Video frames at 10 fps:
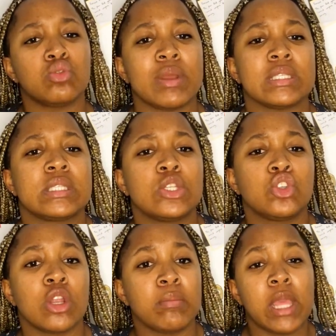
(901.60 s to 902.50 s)
to go and
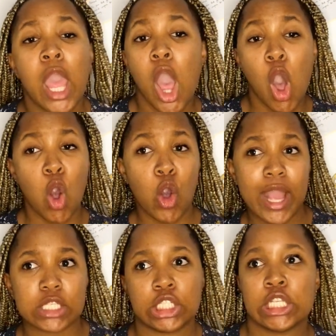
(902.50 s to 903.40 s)
snitch on me. Oh,
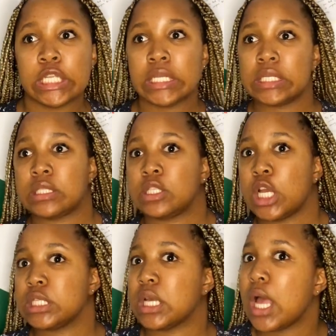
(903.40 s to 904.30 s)
Ashley is
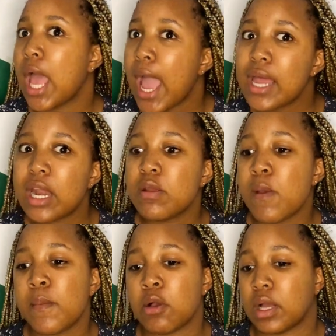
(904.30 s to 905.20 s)
And I
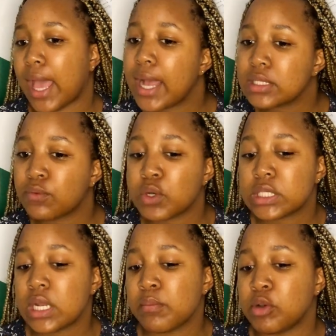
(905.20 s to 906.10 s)
remember, guys, for a
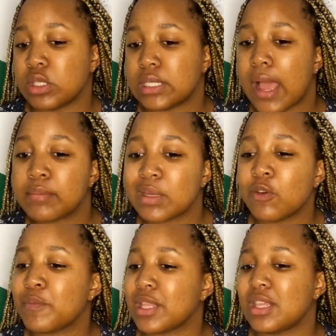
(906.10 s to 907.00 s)
certain period of time, some
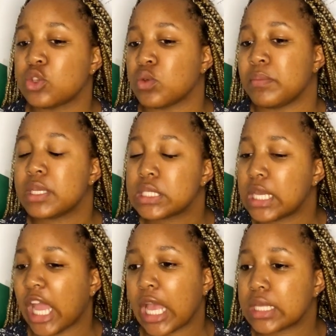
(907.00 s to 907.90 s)
of my things were
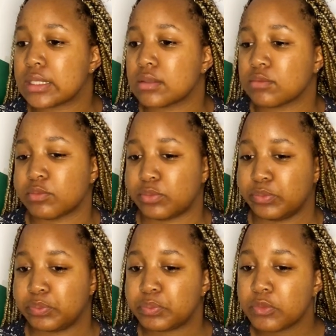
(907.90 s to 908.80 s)
missing, guys.
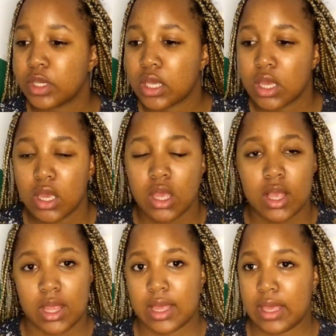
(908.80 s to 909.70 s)
Hmm.
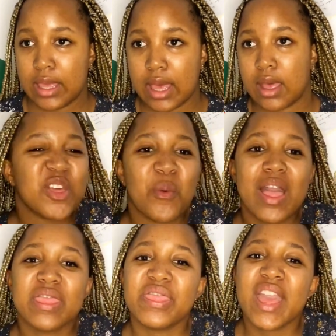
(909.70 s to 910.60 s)
The
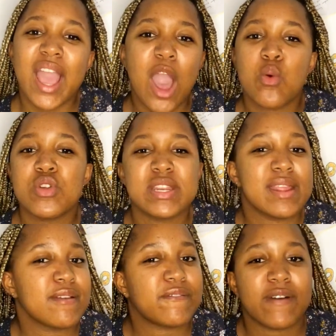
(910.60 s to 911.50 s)
one thing I will
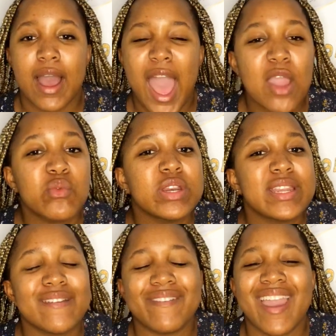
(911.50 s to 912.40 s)
never, I will
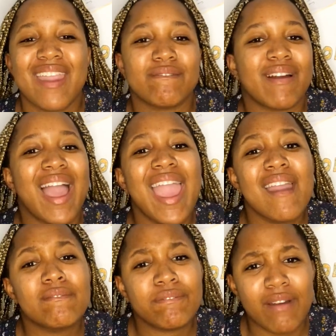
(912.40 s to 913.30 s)
never ever
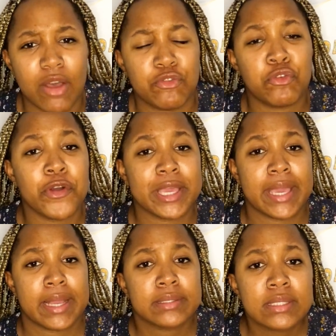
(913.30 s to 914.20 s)
ever
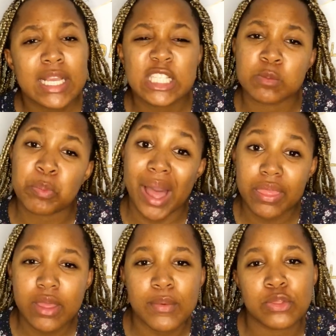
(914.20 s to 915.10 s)
forget is
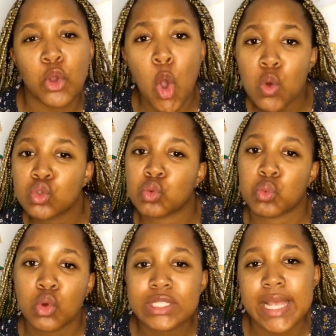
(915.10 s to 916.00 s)
bathing with cold
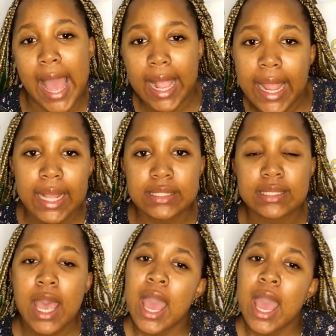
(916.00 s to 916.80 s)
water, guys.